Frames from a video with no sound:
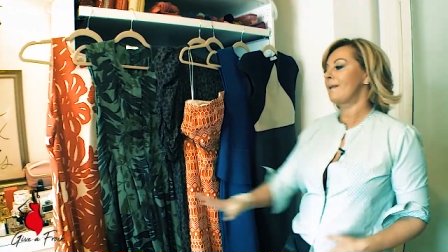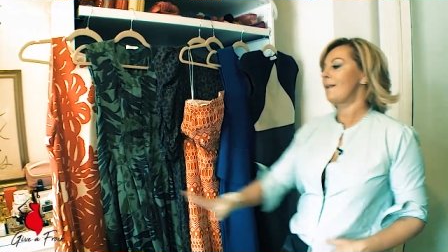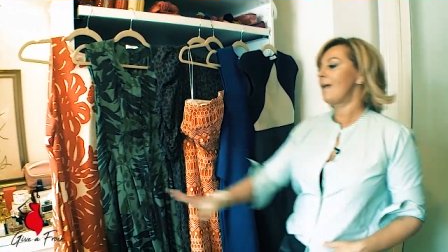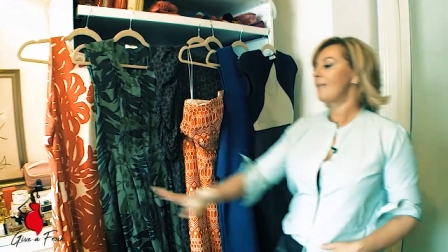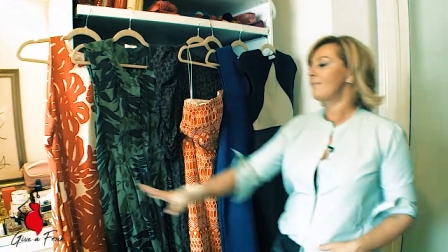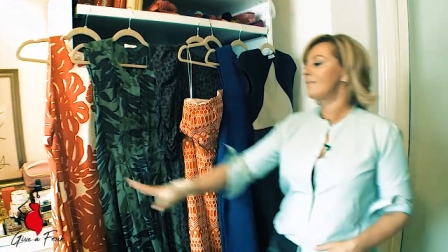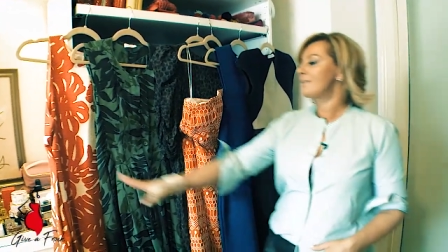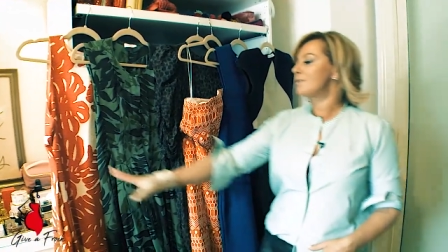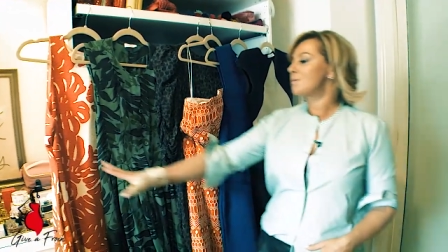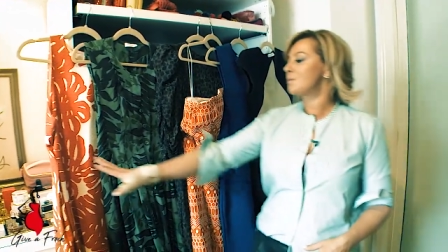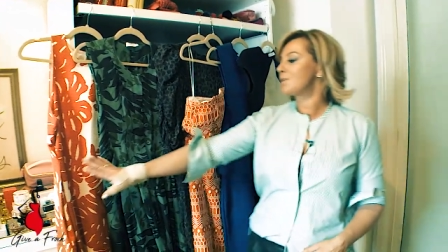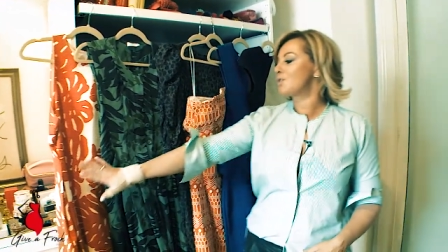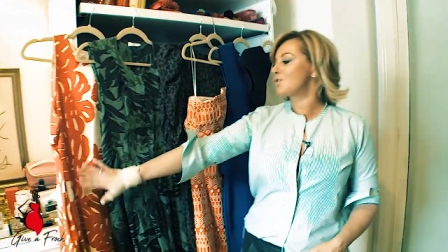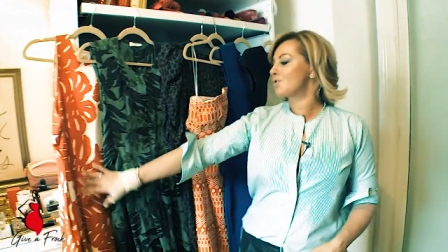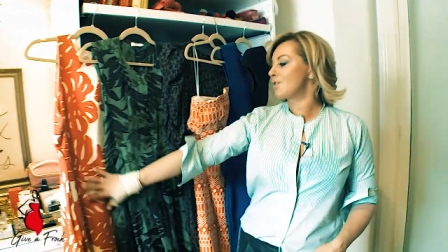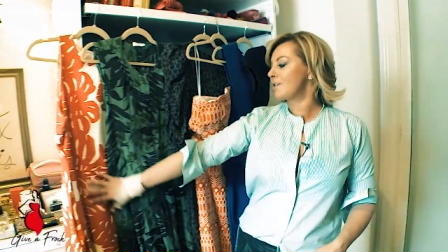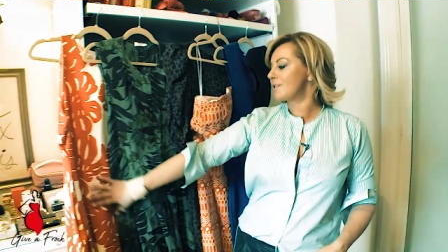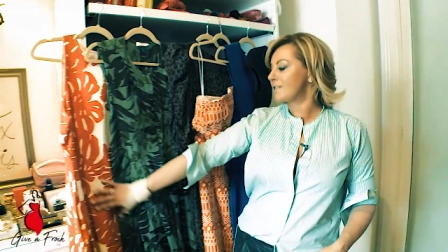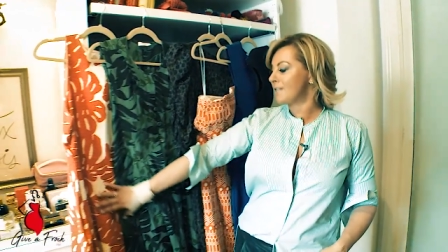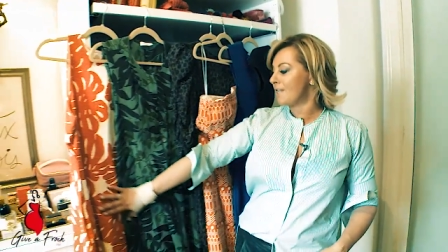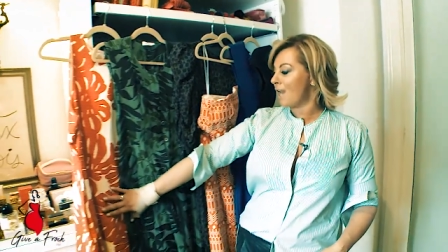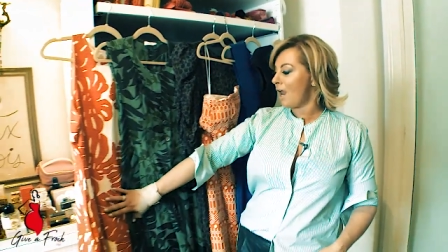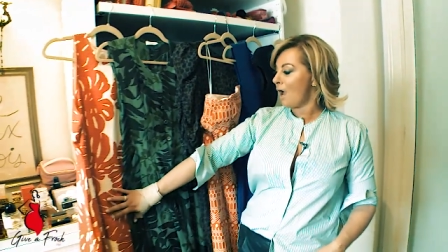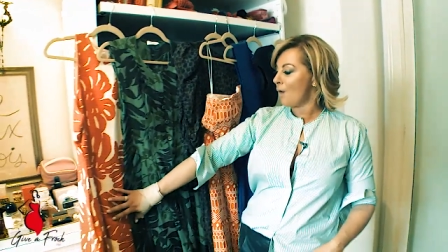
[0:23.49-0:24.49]
Like this was a
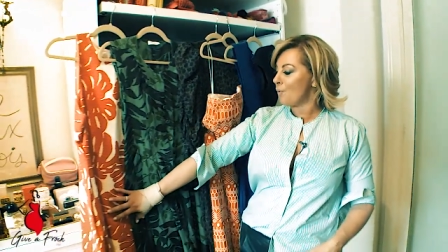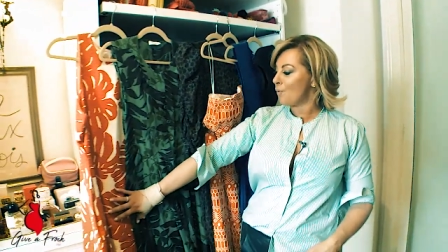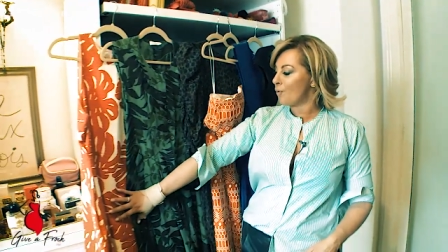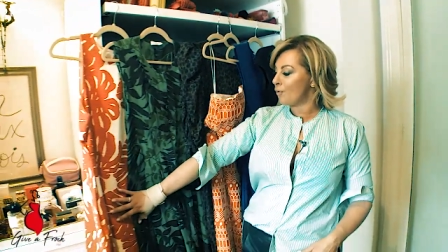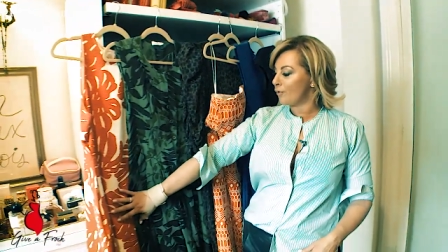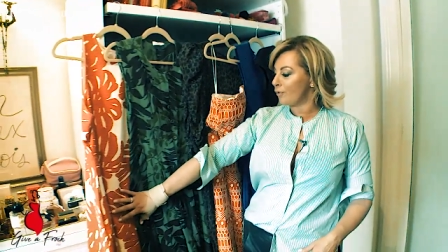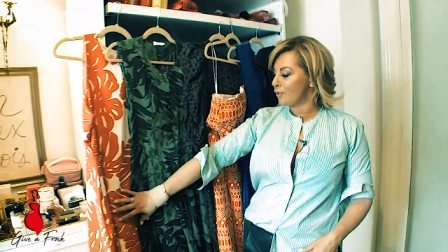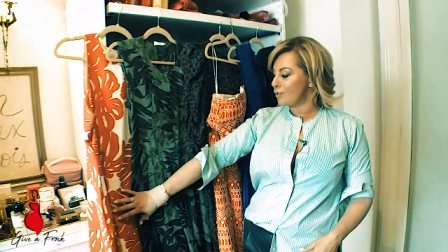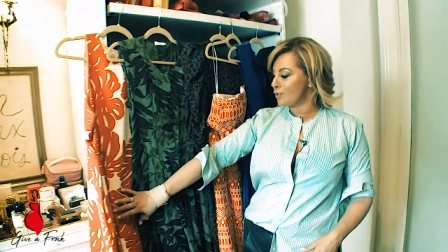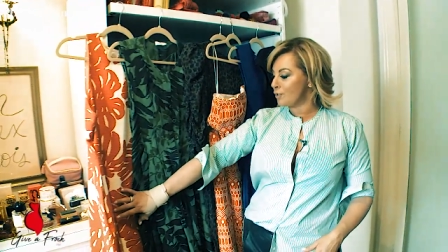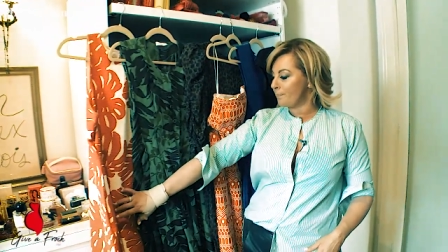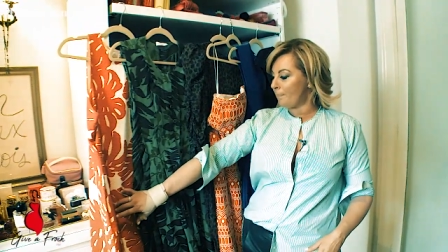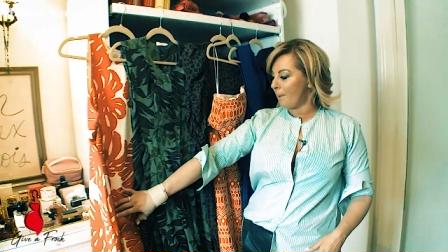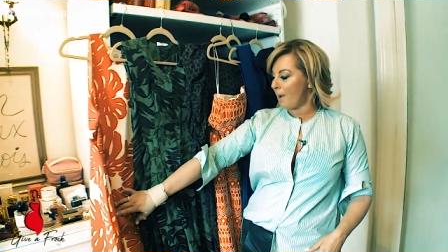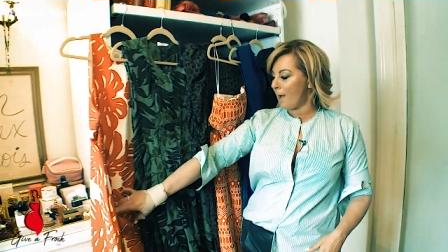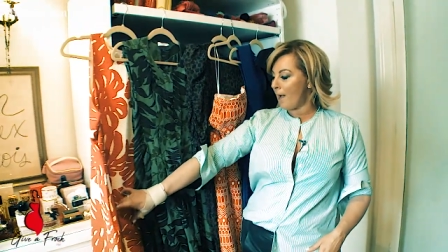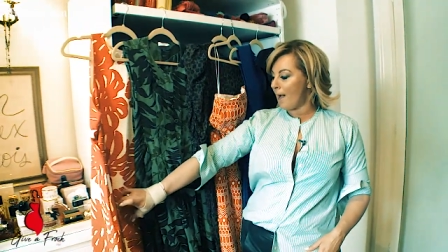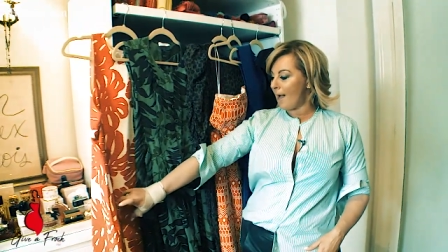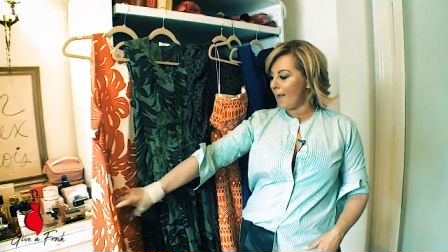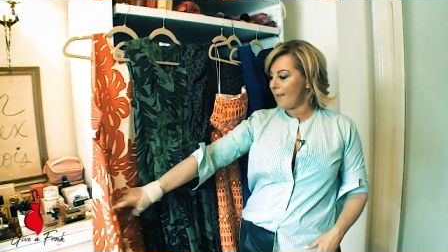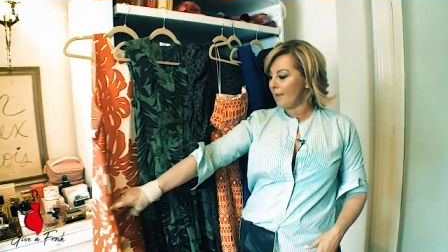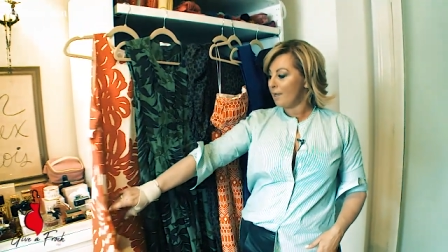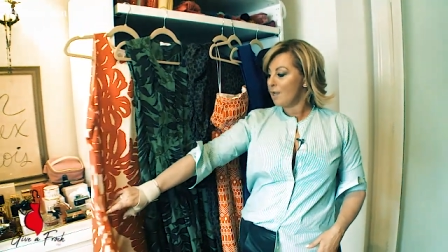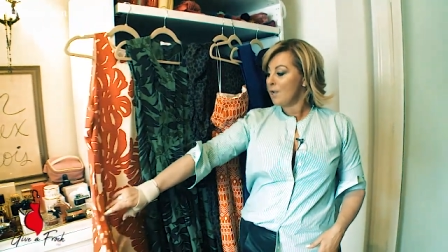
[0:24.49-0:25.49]
dress that I wore in
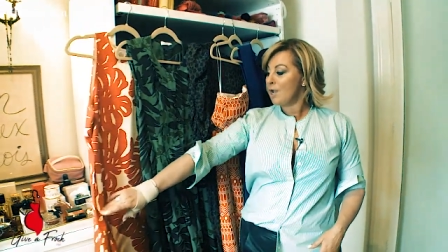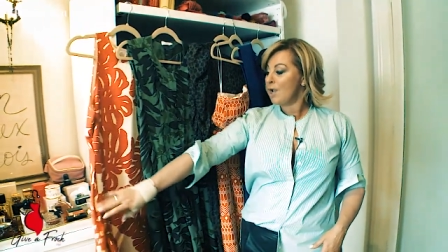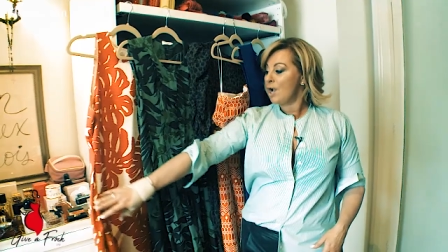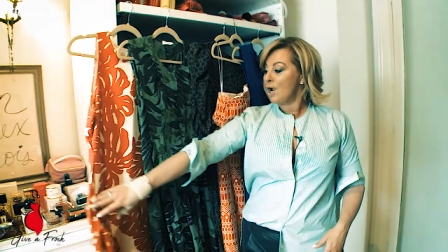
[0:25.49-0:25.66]
Dubai